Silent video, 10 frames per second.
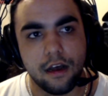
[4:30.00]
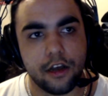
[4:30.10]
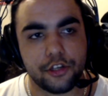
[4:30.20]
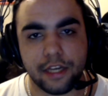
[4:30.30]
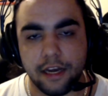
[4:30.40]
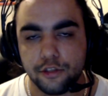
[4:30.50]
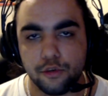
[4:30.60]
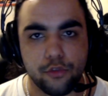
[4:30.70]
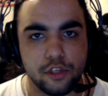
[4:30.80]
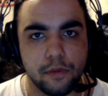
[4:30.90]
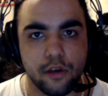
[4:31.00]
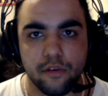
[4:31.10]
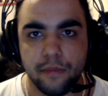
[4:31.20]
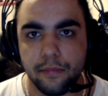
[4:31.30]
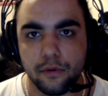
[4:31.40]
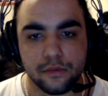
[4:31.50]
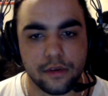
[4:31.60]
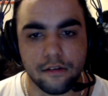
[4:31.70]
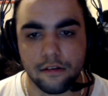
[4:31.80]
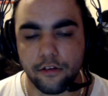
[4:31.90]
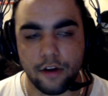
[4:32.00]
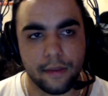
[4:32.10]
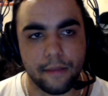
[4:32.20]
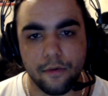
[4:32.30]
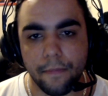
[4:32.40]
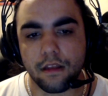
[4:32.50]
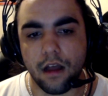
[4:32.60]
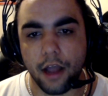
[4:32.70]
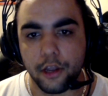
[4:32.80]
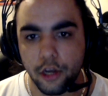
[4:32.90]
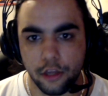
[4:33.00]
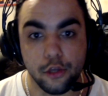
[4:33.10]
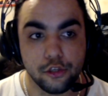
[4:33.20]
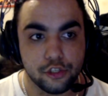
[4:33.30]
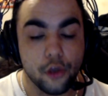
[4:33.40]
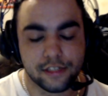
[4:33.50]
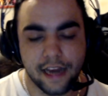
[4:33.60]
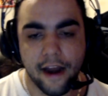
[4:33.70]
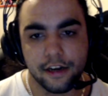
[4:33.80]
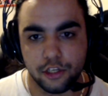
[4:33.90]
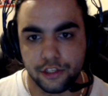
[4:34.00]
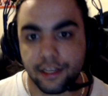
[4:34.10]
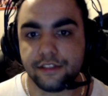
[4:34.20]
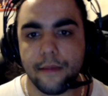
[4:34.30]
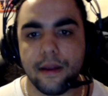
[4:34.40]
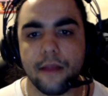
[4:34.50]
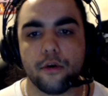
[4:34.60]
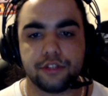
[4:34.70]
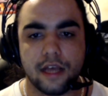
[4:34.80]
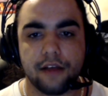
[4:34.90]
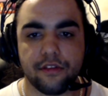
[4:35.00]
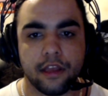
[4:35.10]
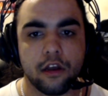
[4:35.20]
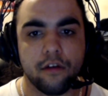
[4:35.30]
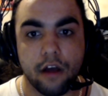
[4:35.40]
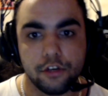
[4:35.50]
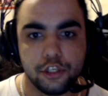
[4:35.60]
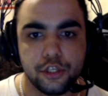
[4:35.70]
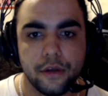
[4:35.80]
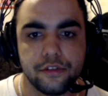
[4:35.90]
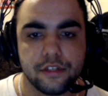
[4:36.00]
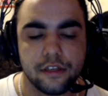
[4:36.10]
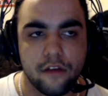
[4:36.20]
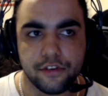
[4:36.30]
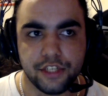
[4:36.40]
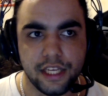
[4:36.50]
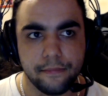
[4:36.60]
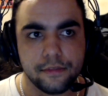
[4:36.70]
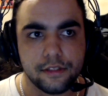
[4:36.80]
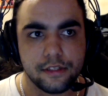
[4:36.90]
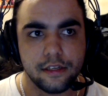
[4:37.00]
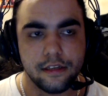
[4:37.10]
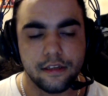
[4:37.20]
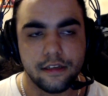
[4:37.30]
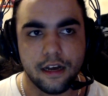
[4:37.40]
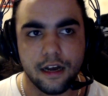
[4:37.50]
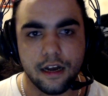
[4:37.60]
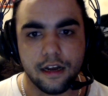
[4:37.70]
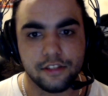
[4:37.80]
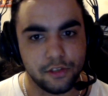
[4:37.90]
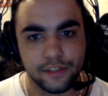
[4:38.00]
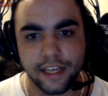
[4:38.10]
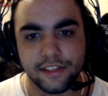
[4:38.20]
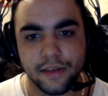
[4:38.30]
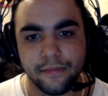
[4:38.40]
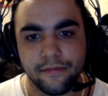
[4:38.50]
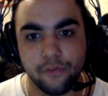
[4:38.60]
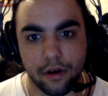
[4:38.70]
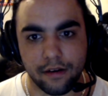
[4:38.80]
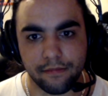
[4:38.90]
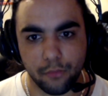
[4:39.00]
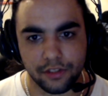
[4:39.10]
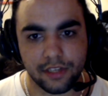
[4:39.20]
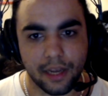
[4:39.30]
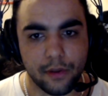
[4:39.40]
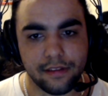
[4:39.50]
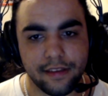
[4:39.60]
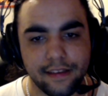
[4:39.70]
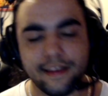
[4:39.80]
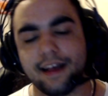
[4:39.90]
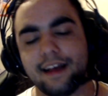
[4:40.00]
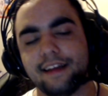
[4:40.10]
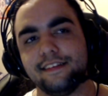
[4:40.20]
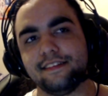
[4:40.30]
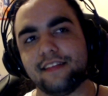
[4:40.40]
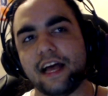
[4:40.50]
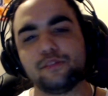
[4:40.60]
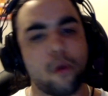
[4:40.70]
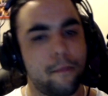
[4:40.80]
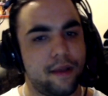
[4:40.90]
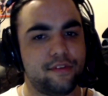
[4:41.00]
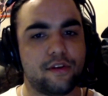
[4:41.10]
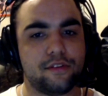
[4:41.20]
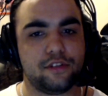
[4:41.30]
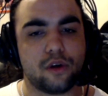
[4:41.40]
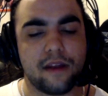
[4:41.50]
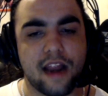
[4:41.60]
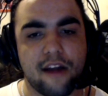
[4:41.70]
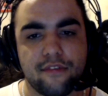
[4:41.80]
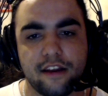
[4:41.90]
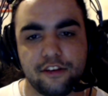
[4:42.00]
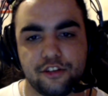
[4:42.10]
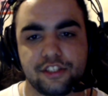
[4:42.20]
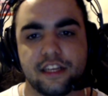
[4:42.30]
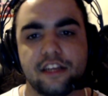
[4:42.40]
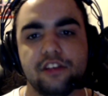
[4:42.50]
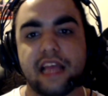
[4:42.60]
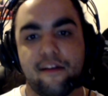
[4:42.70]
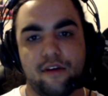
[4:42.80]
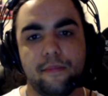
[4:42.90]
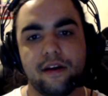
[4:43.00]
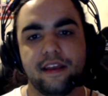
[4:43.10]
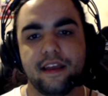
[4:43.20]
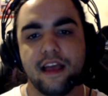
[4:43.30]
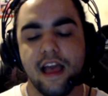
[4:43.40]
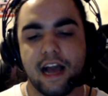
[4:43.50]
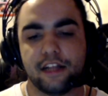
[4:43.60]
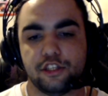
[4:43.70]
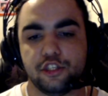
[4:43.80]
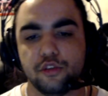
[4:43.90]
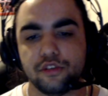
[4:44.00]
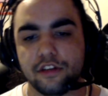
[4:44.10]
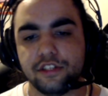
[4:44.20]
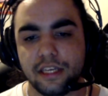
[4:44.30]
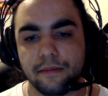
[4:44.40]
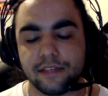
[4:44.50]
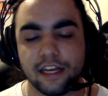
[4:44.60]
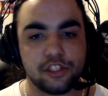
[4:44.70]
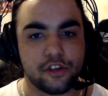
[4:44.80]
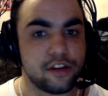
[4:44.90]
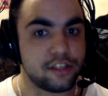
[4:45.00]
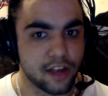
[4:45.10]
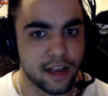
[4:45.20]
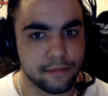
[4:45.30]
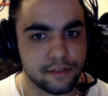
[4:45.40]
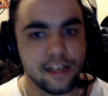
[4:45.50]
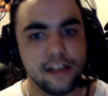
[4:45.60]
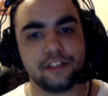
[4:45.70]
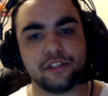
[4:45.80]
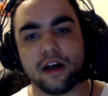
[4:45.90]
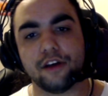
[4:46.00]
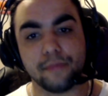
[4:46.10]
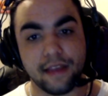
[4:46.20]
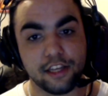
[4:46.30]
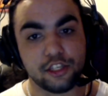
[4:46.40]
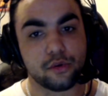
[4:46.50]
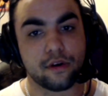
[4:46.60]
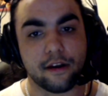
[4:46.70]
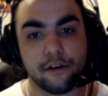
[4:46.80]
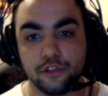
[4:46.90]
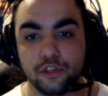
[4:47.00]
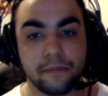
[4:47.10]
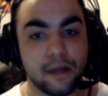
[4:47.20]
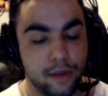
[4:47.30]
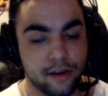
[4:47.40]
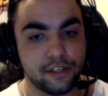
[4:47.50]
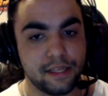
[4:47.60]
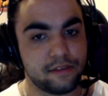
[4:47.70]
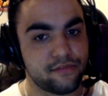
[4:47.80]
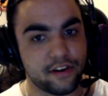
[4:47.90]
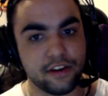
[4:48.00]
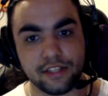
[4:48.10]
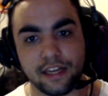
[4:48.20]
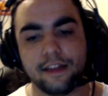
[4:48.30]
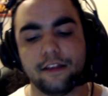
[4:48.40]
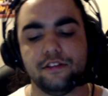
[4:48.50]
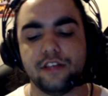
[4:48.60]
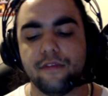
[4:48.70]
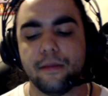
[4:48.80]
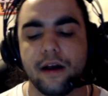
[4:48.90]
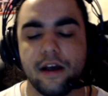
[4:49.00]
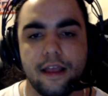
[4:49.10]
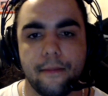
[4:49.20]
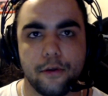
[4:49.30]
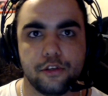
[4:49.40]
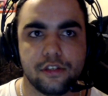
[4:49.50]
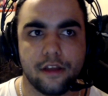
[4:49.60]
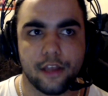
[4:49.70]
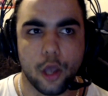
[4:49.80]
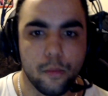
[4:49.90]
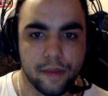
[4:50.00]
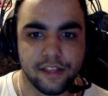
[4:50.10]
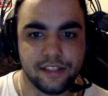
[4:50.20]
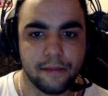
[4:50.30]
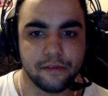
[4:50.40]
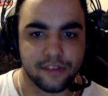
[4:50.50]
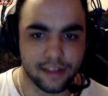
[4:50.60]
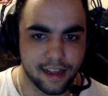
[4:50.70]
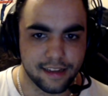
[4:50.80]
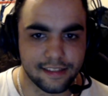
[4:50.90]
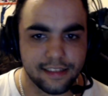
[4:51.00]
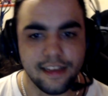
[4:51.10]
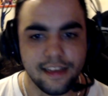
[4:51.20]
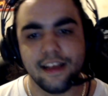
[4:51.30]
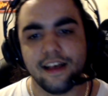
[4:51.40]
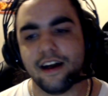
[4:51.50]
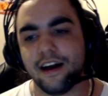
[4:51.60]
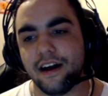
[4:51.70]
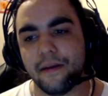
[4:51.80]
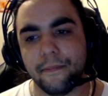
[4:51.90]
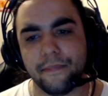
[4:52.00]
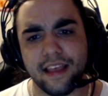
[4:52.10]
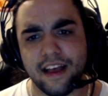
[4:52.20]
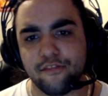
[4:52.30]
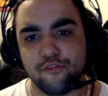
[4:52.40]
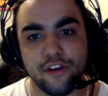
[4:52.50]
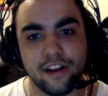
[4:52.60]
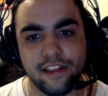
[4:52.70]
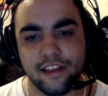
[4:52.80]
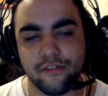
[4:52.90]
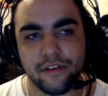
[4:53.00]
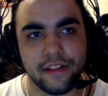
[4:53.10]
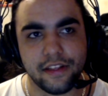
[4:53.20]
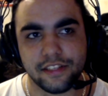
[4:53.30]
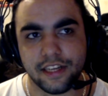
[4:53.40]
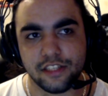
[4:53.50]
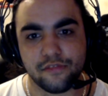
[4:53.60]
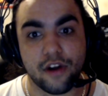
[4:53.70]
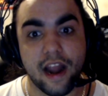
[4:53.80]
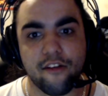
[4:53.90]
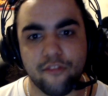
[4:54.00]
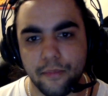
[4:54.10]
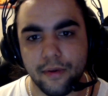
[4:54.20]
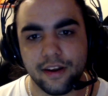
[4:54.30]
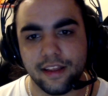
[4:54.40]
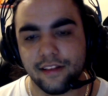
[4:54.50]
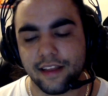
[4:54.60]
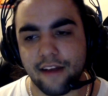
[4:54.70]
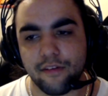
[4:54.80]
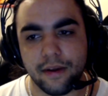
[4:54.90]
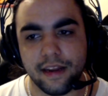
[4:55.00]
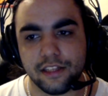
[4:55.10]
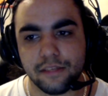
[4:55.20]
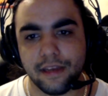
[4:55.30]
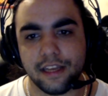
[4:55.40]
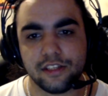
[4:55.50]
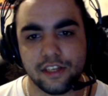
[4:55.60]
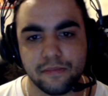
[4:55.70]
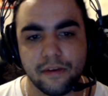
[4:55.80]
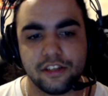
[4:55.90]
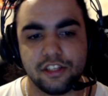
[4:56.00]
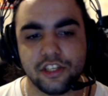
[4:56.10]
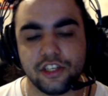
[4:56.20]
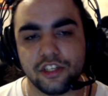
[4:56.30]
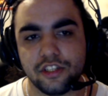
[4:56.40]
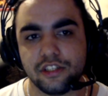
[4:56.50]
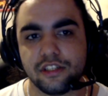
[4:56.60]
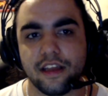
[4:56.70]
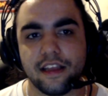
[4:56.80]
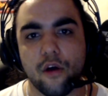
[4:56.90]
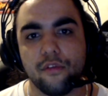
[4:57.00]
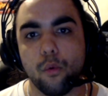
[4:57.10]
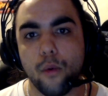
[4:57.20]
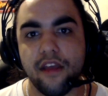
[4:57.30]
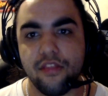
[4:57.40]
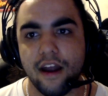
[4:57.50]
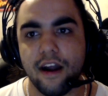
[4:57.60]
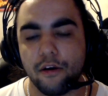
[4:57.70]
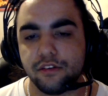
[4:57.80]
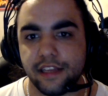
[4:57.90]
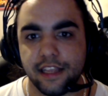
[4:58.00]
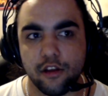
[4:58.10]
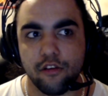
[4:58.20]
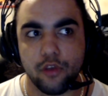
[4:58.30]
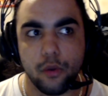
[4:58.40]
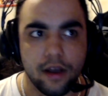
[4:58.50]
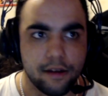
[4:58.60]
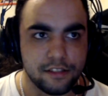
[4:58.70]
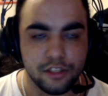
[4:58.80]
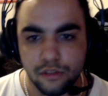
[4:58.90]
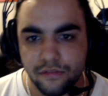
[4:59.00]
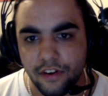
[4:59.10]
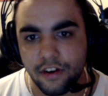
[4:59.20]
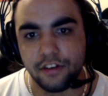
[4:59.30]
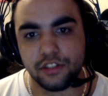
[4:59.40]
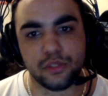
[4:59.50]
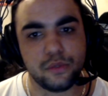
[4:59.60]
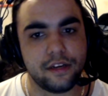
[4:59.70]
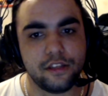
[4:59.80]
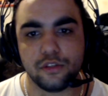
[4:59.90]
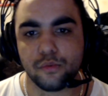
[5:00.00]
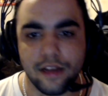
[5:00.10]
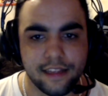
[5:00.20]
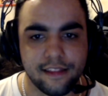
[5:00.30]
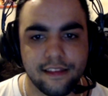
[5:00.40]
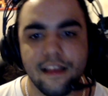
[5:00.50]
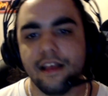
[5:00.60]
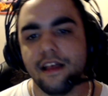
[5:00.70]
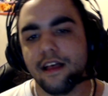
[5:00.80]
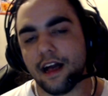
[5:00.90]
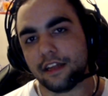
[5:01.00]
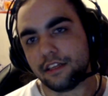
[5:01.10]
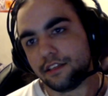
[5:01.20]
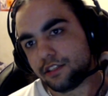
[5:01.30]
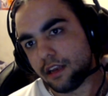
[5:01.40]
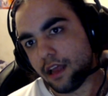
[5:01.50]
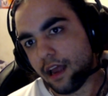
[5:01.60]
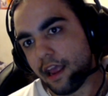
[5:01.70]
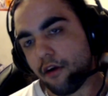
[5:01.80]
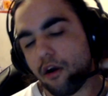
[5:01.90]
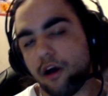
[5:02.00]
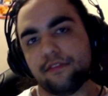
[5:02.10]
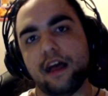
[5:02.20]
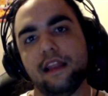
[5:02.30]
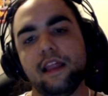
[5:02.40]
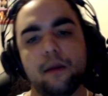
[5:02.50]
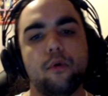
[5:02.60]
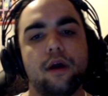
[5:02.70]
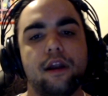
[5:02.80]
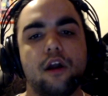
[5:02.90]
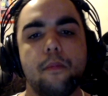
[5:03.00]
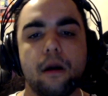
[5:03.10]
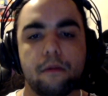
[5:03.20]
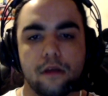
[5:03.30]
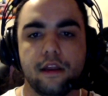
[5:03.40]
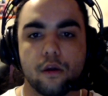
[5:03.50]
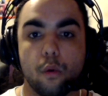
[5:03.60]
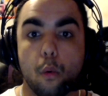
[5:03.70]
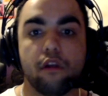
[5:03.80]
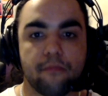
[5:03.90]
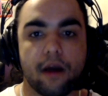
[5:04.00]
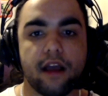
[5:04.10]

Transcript: shout out to all those beautiful people as well, great people. I couldn't use those characters against them anymore, so I have to think of other duos and other teams to use against them for one time only. And that's what made the tournament interesting because everybody had to choose their teams at certain times. So I was making sure that I was using my weaker teams first and then saving my most like OP teams for last. Yeah, really, really intense for everybody. Like everybody had to make like smart decisions. Like on the way there, I was thinking of who I have to use first, who I use when, and later on, at a later point, I'll be uploading all of my